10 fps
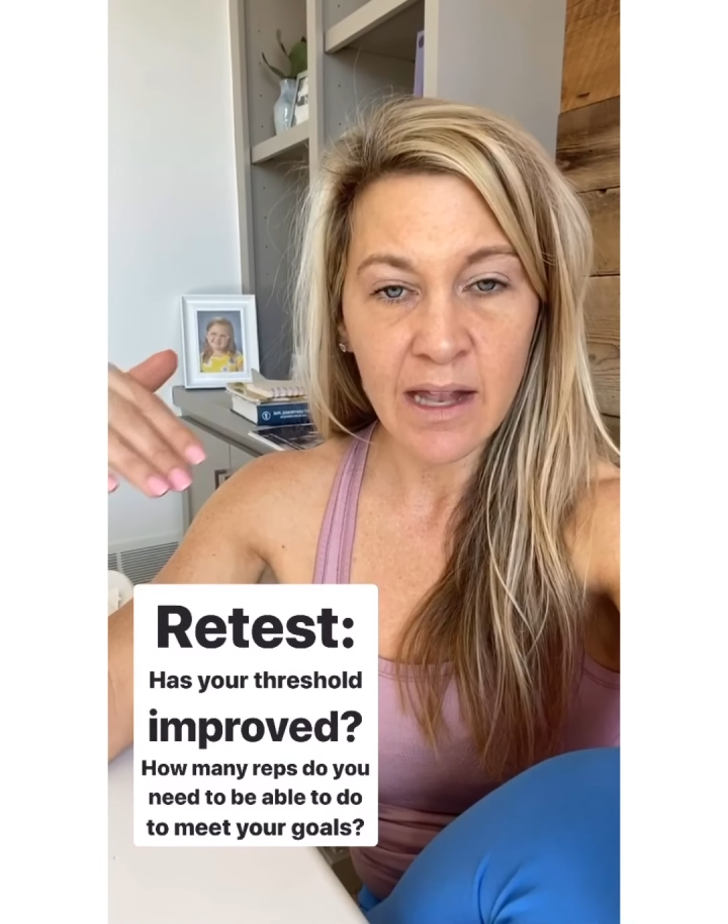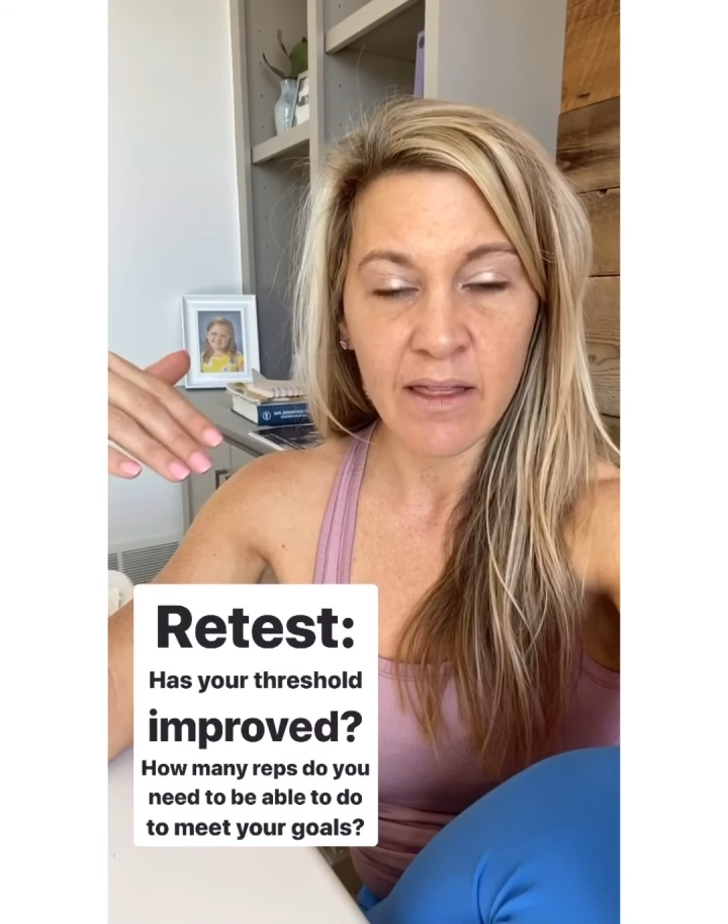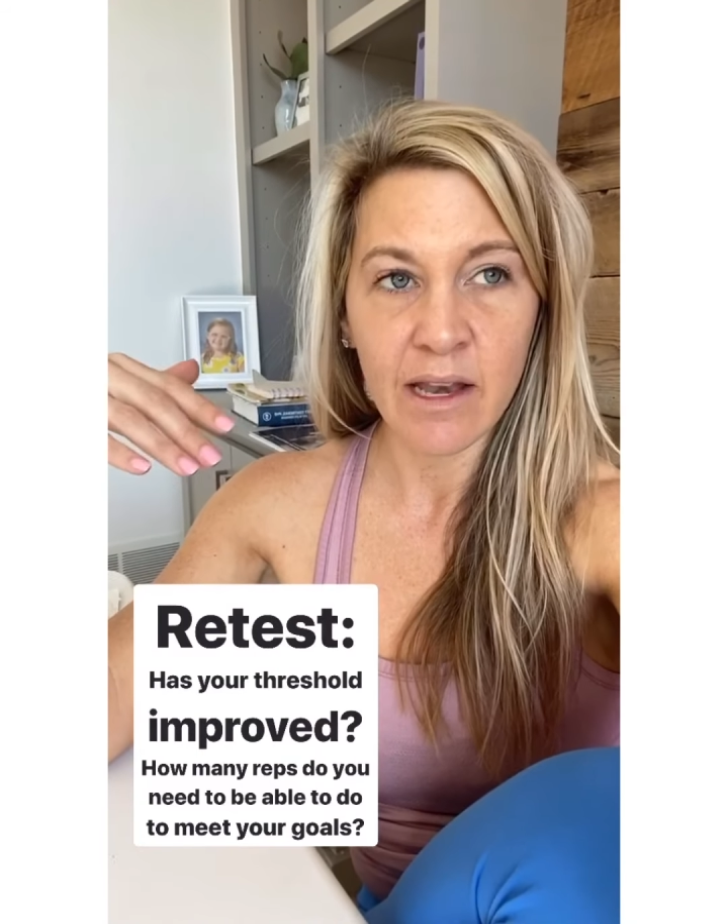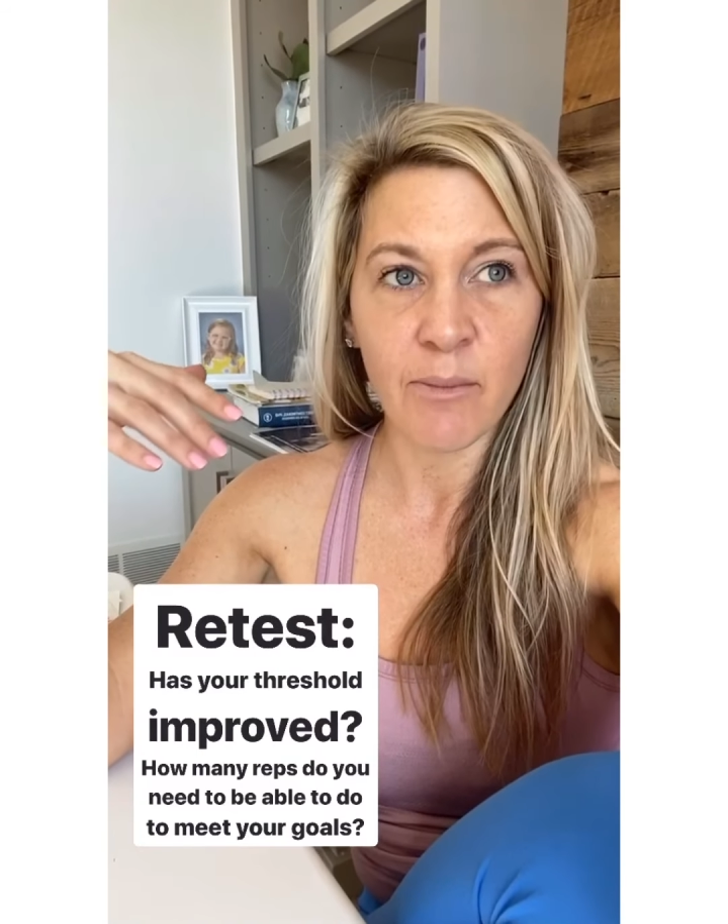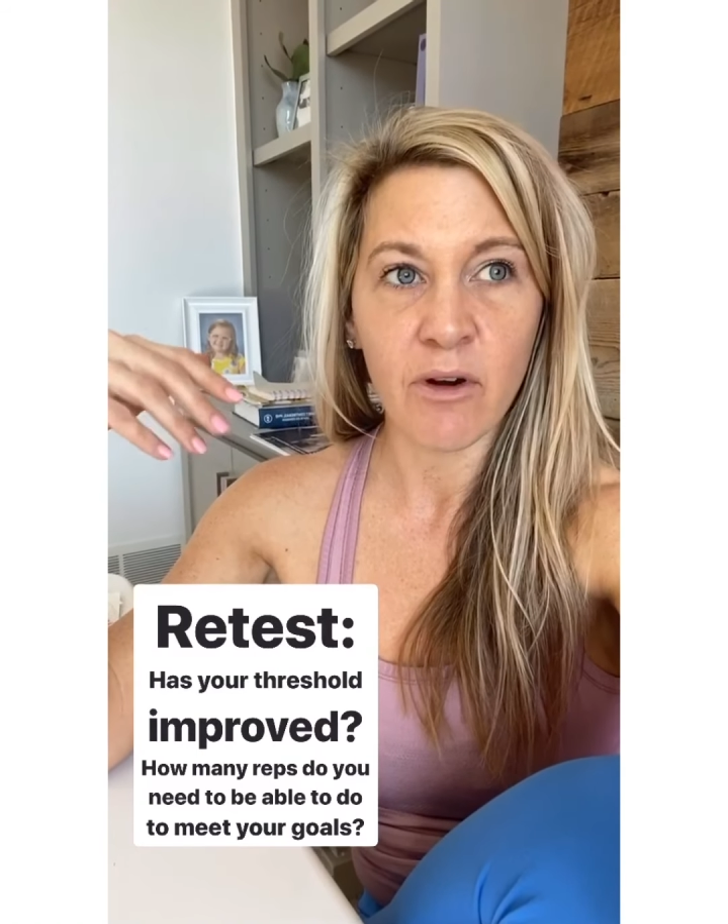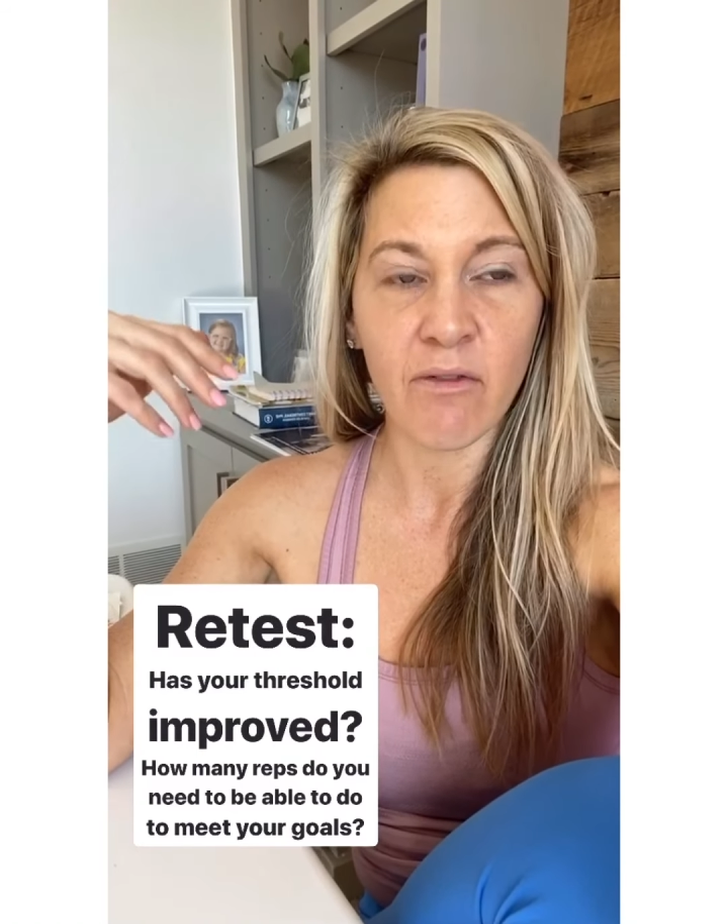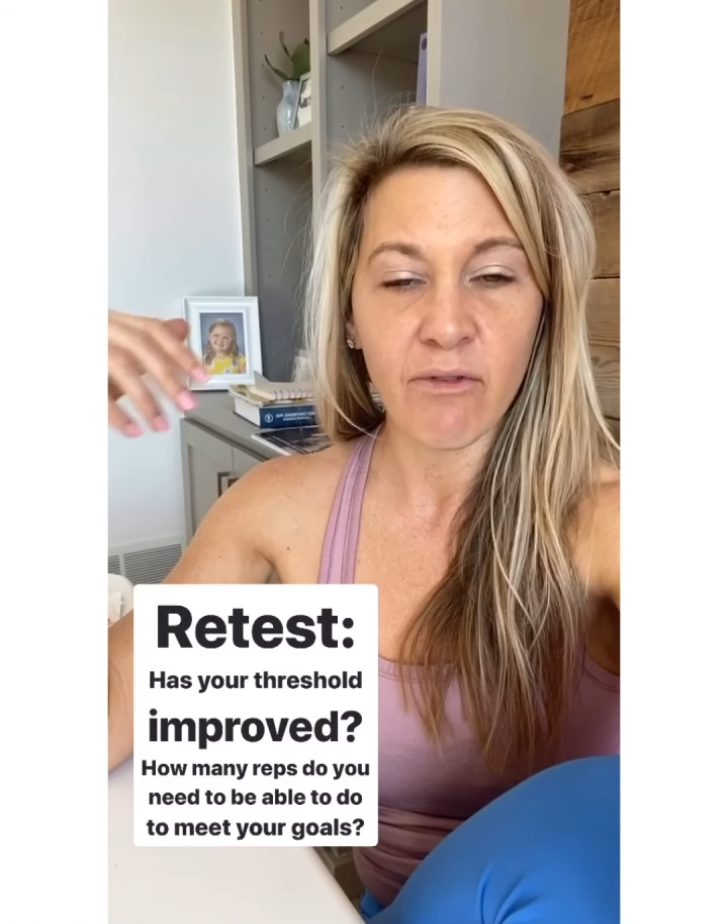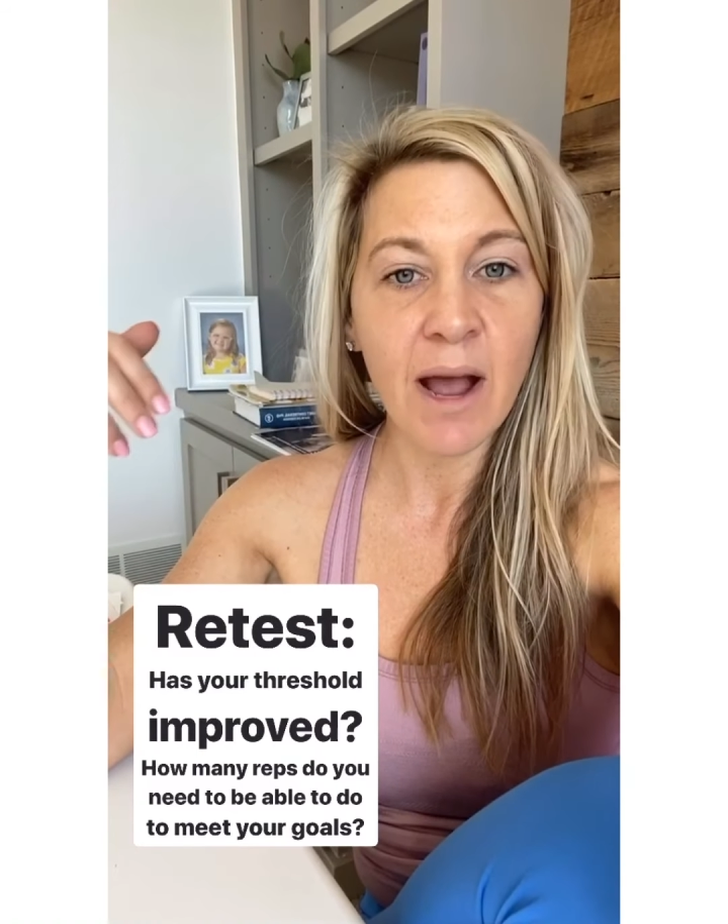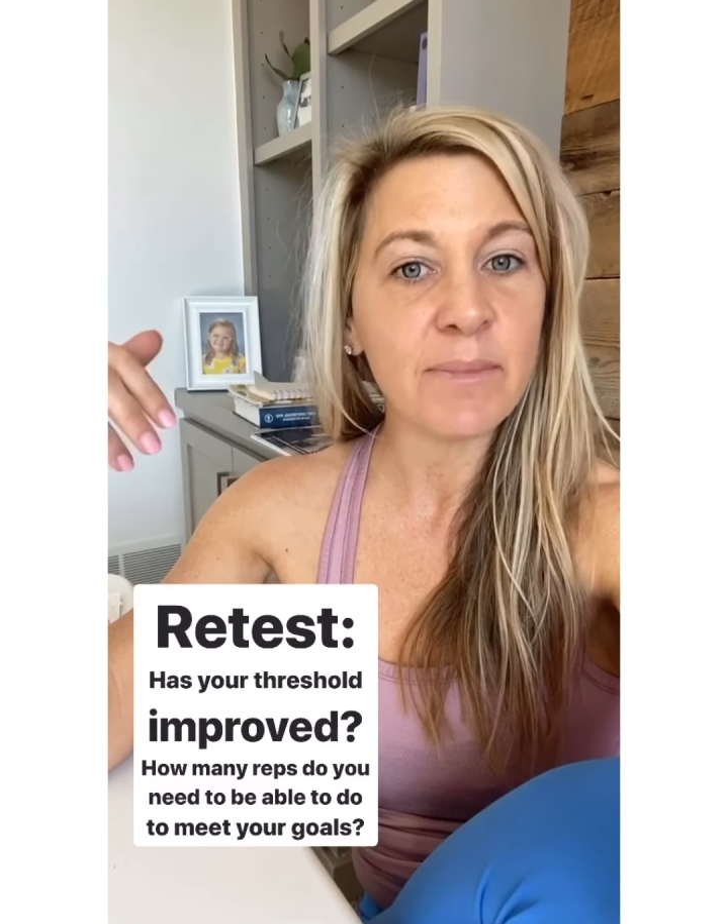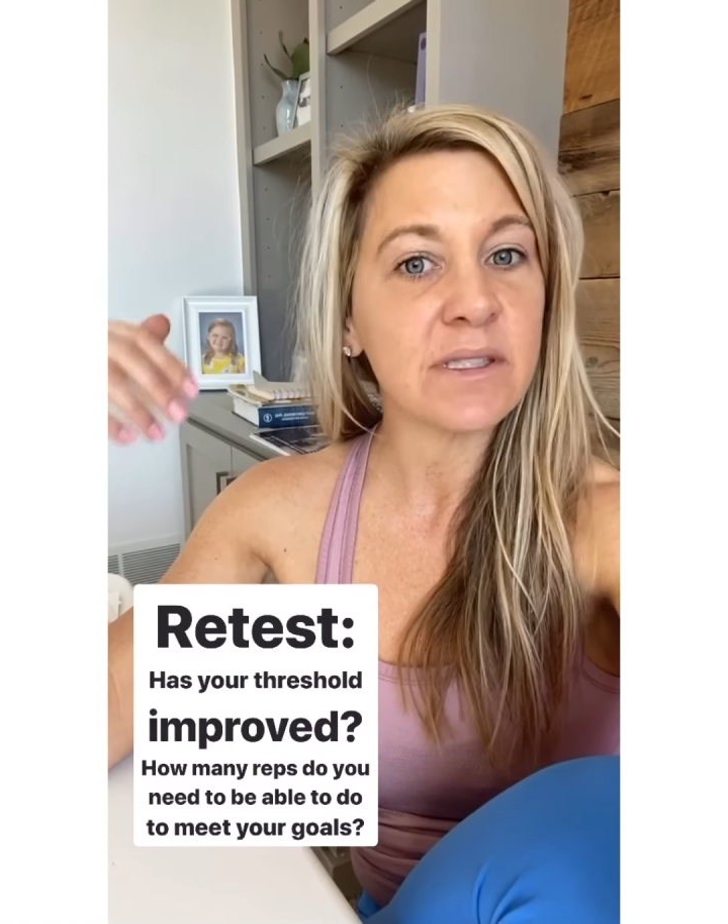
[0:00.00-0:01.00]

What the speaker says: the number of reps